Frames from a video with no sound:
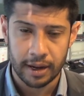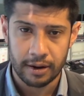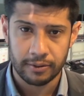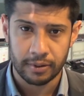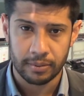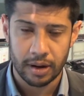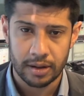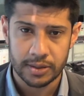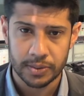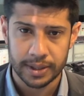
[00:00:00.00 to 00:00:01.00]
from
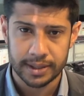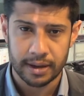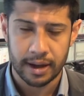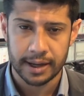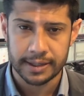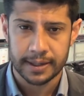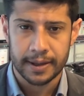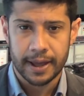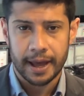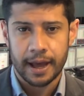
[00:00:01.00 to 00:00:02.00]
last week's highs,
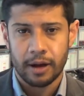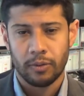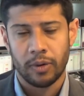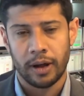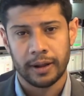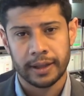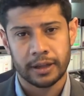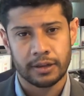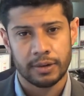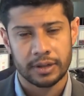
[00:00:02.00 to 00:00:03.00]
while in the
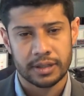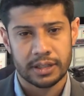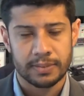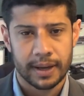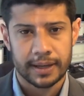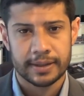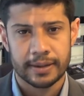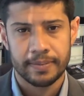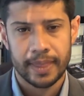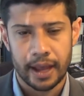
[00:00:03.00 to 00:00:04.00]
commodity space
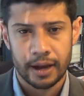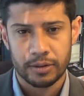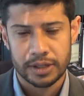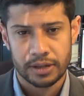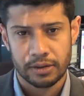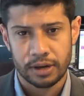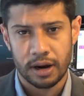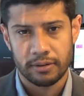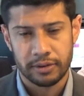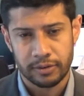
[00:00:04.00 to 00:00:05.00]
we're seeing a
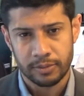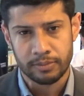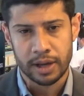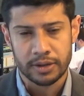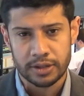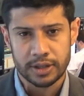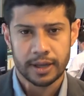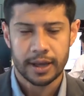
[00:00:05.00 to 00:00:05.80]
recovery from most